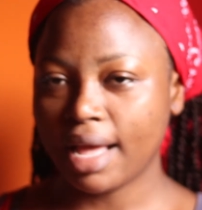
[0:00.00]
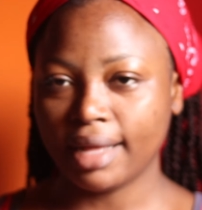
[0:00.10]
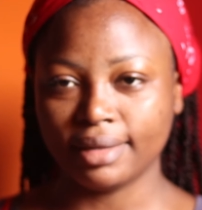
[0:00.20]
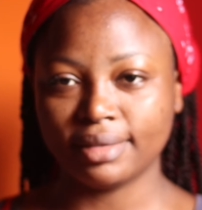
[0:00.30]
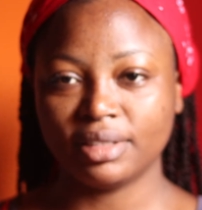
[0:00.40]

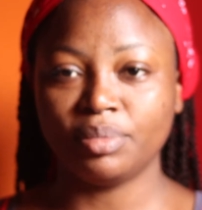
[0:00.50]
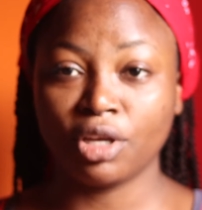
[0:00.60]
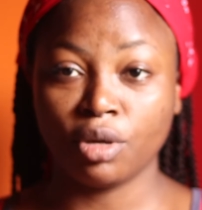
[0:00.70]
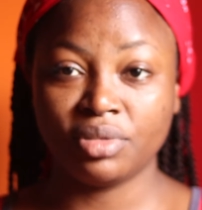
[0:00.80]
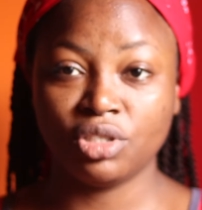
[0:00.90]
and the
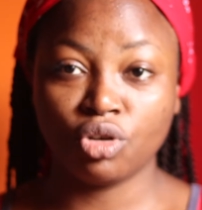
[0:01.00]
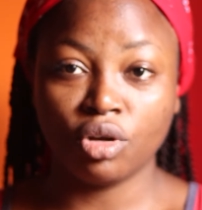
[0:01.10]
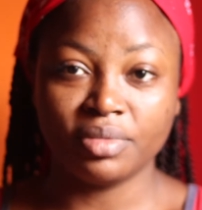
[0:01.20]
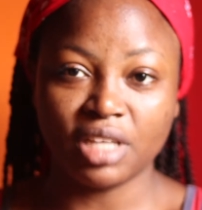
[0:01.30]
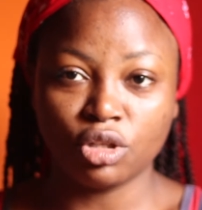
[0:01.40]
makeup still
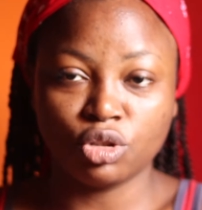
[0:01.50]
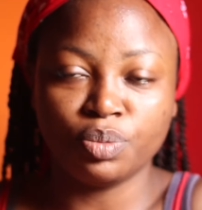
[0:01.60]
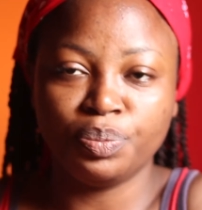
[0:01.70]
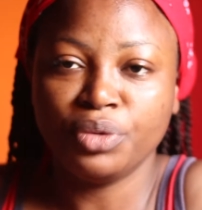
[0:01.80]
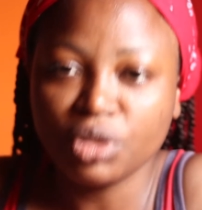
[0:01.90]
comes out
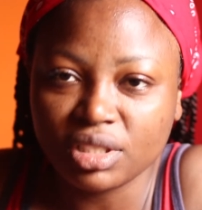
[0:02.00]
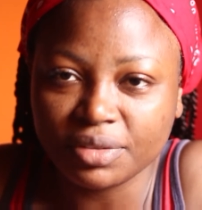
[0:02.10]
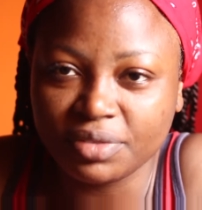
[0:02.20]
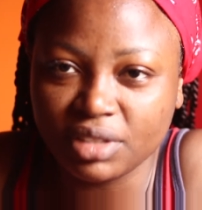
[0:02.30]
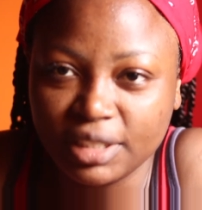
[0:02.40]

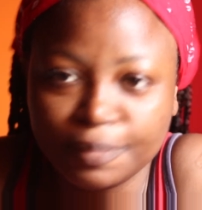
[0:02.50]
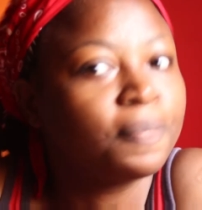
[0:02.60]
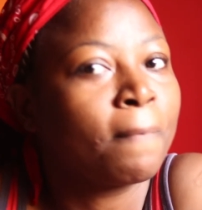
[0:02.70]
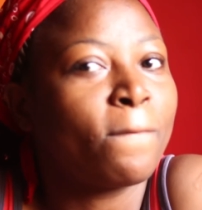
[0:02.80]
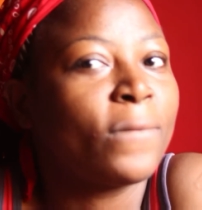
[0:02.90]
beautifully.
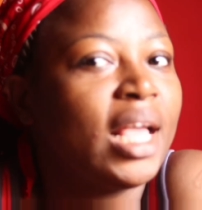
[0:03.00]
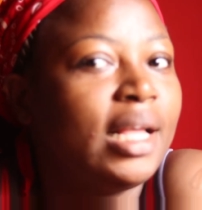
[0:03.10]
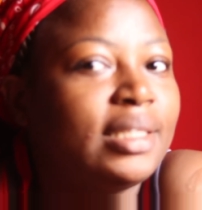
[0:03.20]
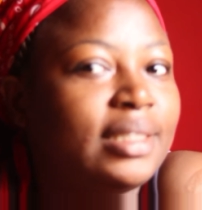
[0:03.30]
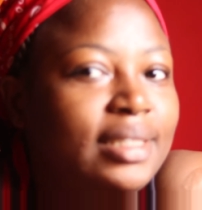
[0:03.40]

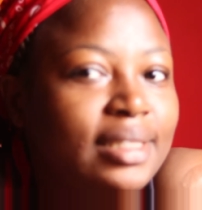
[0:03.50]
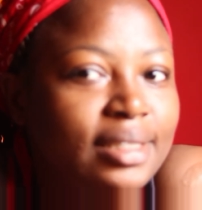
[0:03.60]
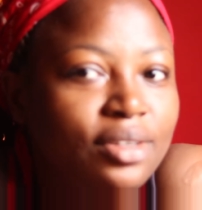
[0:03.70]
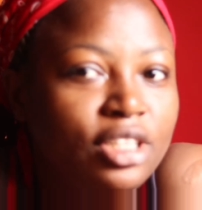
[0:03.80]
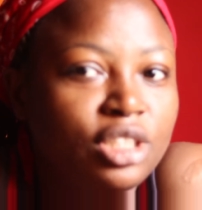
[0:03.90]
So this
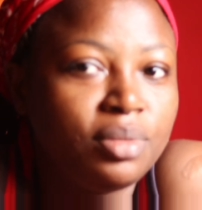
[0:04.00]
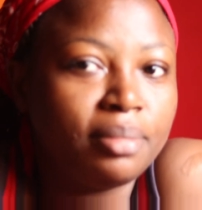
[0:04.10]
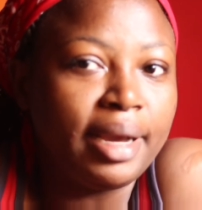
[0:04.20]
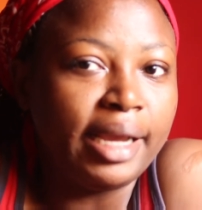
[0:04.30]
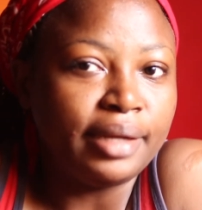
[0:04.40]
is going to be
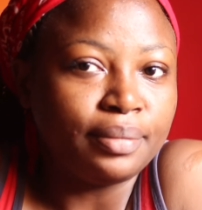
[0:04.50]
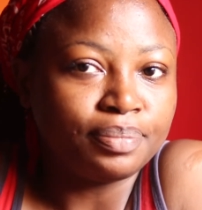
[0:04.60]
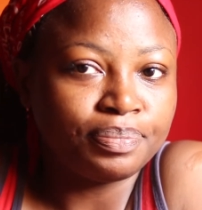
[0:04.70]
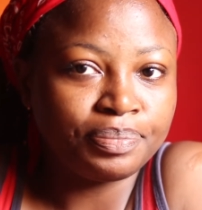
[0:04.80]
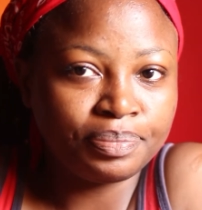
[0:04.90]
my
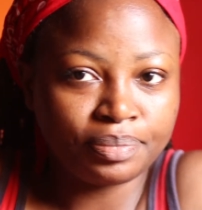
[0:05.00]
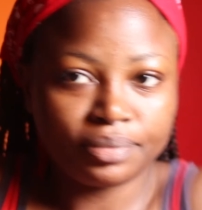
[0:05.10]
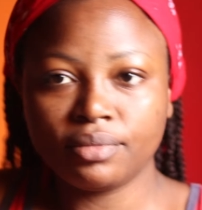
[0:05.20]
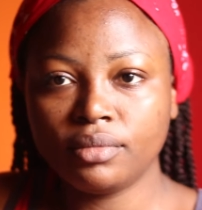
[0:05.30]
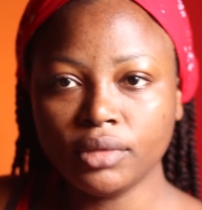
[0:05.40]

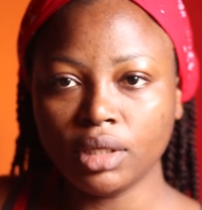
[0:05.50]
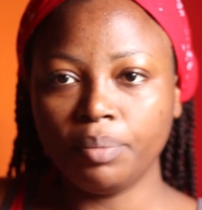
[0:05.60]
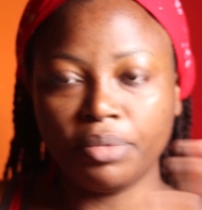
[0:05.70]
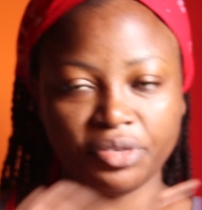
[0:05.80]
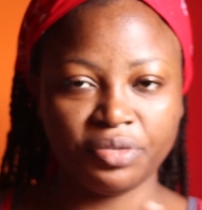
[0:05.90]

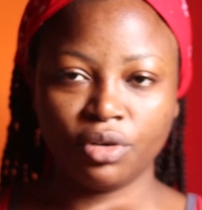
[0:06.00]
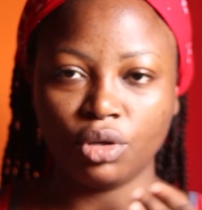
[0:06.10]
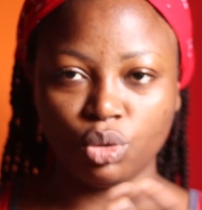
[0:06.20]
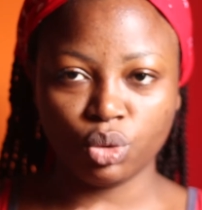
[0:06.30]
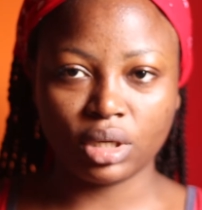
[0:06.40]

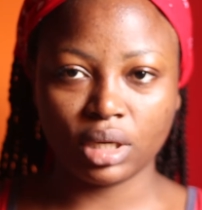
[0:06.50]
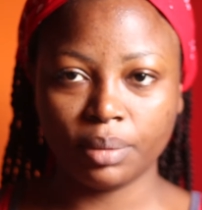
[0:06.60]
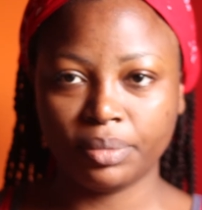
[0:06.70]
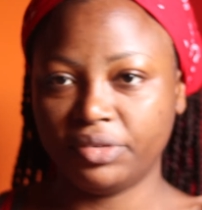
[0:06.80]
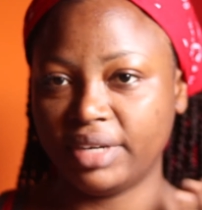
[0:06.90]
before look
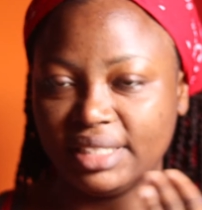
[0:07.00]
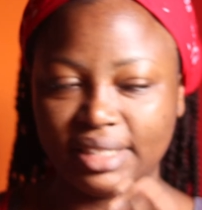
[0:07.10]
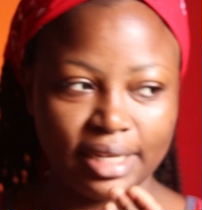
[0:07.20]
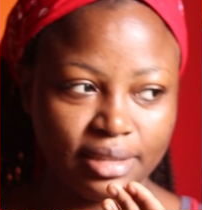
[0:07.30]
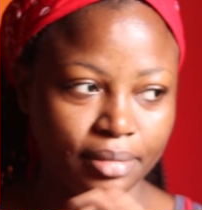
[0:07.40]
before I
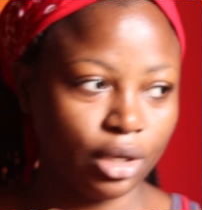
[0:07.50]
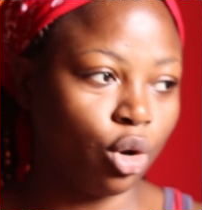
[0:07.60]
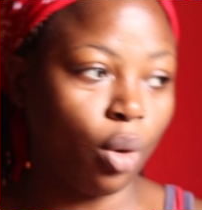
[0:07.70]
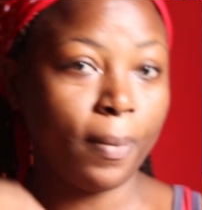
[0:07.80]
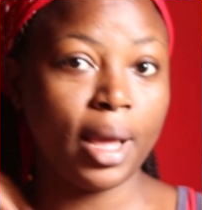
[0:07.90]
start the
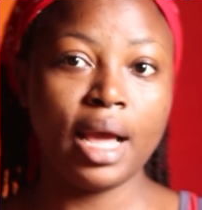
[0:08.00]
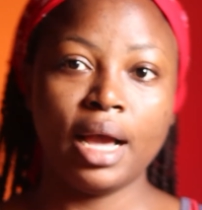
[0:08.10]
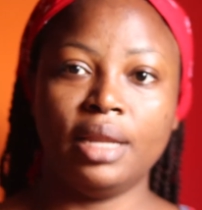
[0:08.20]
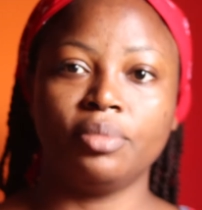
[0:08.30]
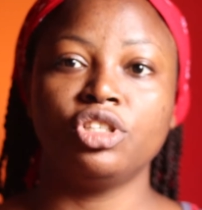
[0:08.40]
makeup.
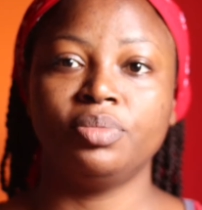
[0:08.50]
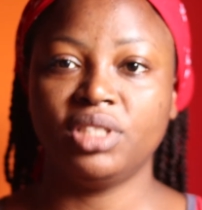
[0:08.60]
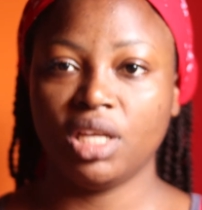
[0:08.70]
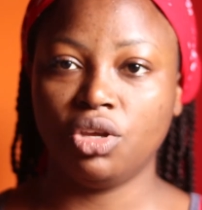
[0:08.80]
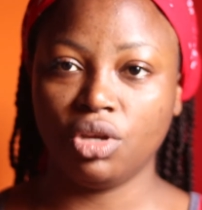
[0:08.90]
I'm going to
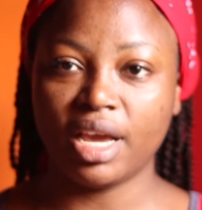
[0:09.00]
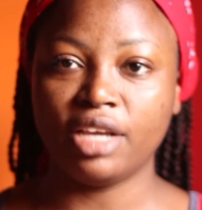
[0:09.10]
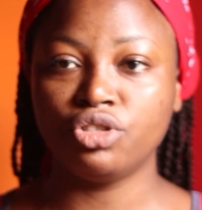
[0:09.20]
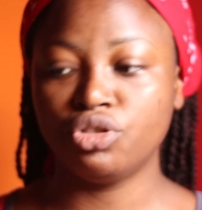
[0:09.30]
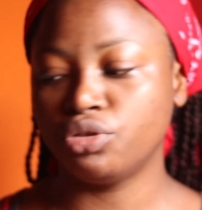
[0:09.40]
be taking you
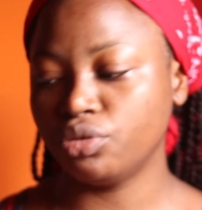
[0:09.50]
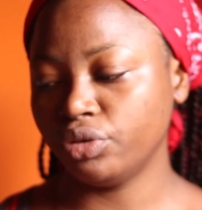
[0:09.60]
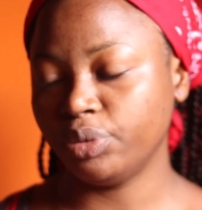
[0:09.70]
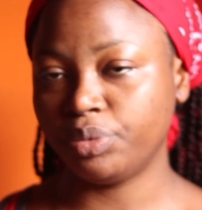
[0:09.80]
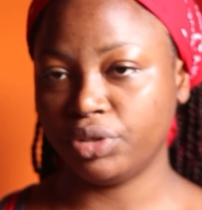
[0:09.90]
guys
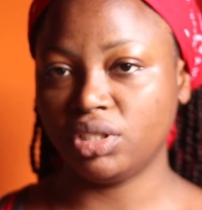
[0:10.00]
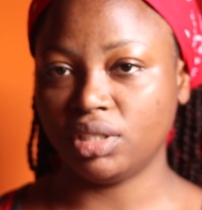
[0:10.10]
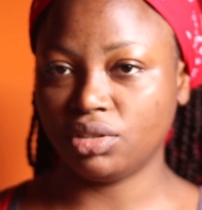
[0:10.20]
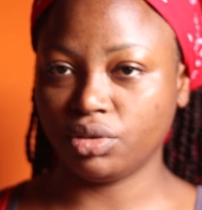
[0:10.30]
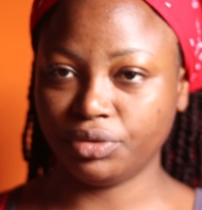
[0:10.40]
through the
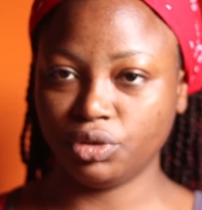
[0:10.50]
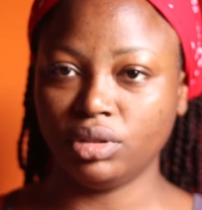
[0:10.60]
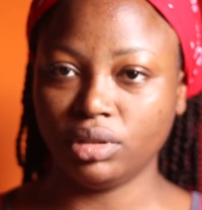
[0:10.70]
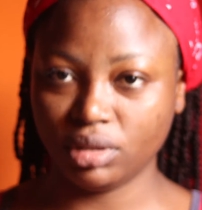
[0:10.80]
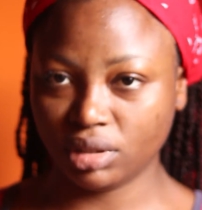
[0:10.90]
process of
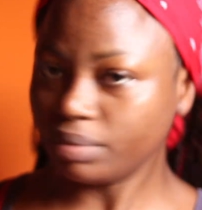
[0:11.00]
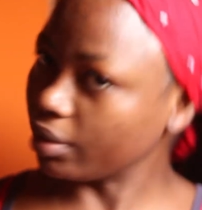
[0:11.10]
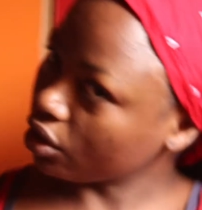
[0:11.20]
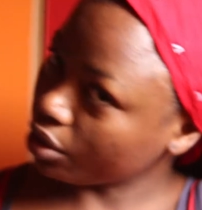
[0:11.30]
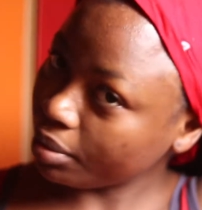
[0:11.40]
doing this
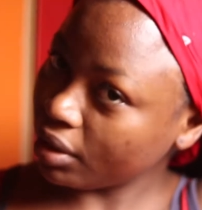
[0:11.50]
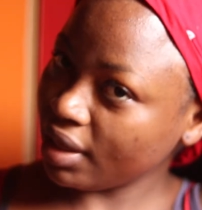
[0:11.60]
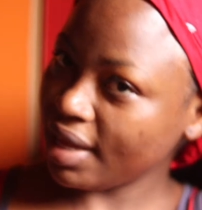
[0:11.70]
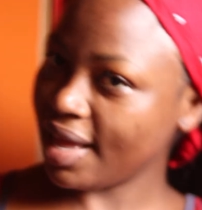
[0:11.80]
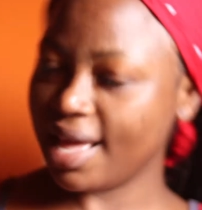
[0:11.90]
makeup.
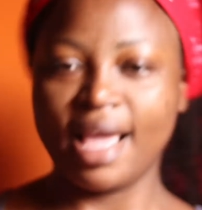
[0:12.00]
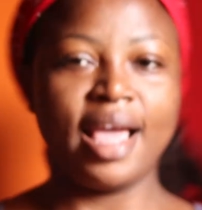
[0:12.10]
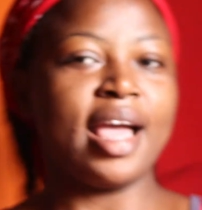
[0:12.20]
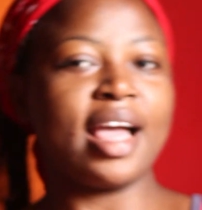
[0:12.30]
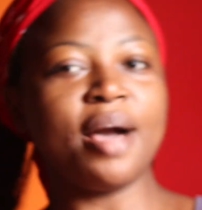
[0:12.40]

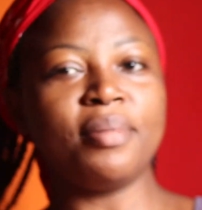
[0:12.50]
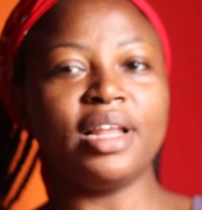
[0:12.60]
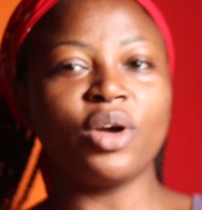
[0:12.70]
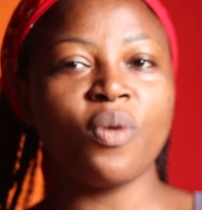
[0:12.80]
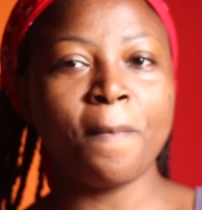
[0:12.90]
Come
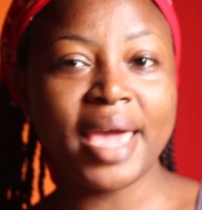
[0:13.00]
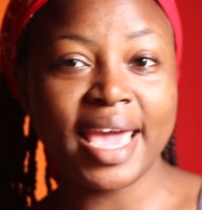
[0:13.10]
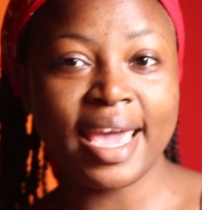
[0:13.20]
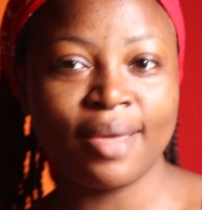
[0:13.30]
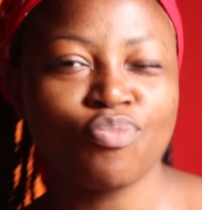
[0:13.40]
along with
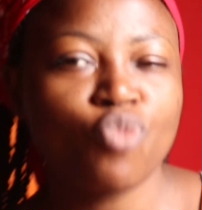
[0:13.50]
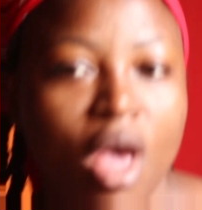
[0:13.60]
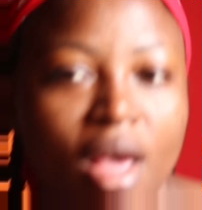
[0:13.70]
me.